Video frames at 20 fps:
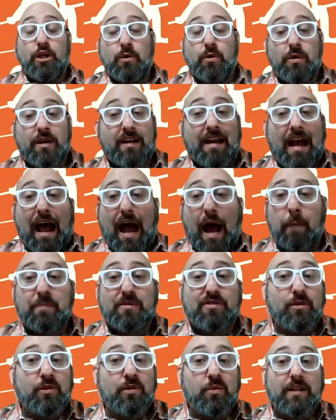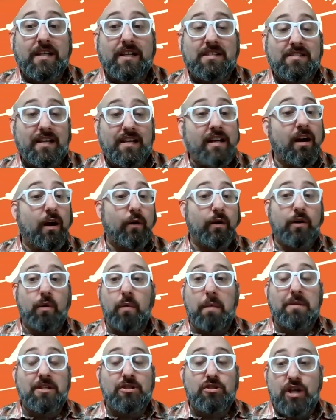You could absolutely see her in
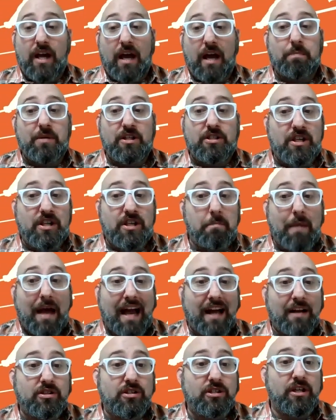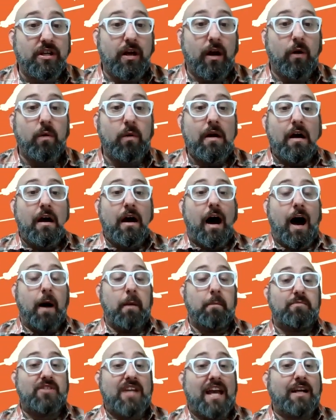a women's championship match.
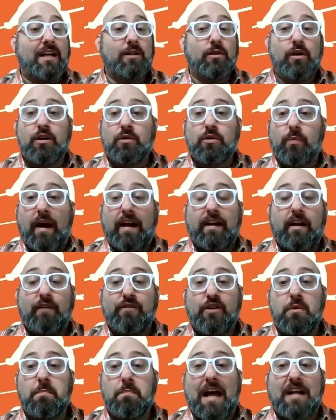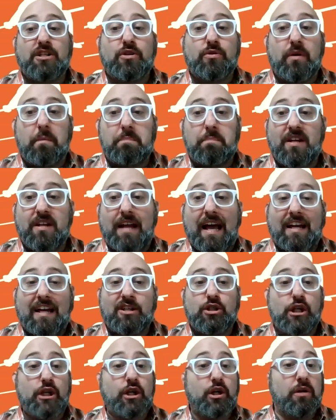Take a look, right? If you matched her up
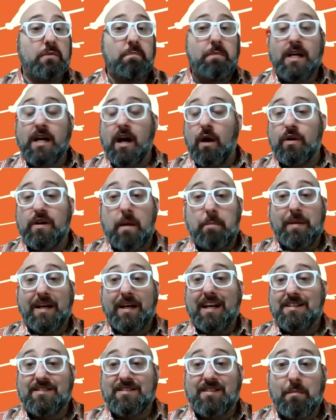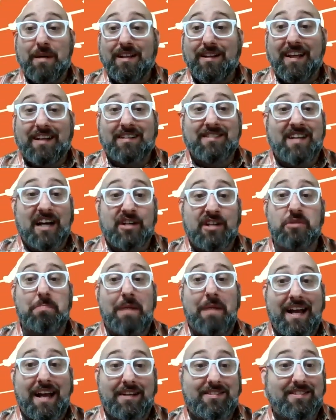today, she could be going up against somebody like
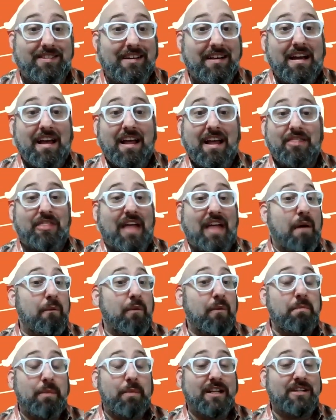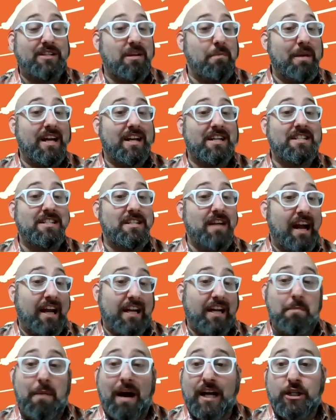Sasha Banks. That would be a
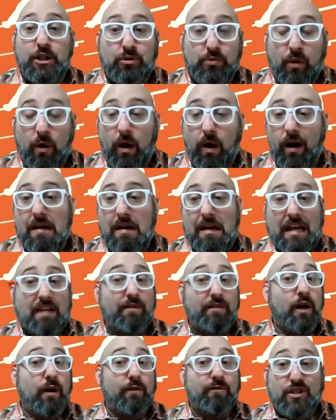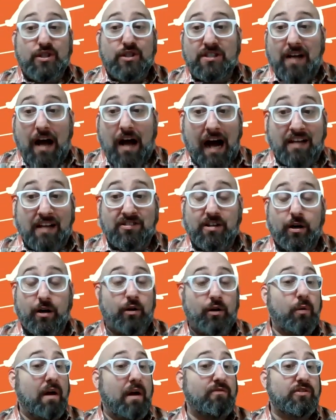dynamite draw. Even her versus
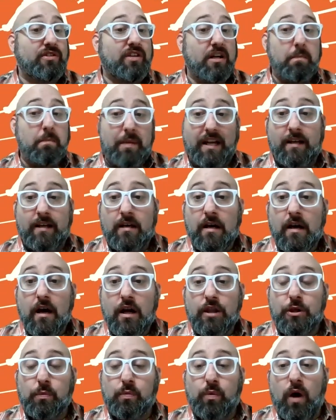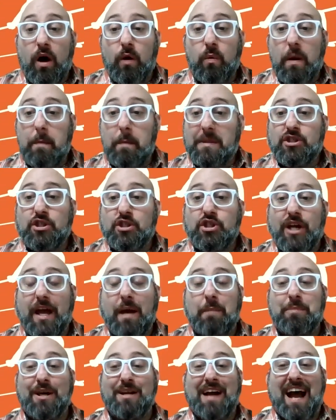Asuka, or whoever's going to be the Raw Women's
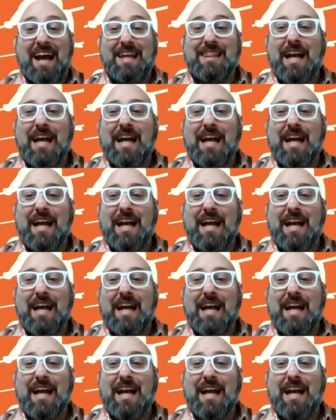Champion.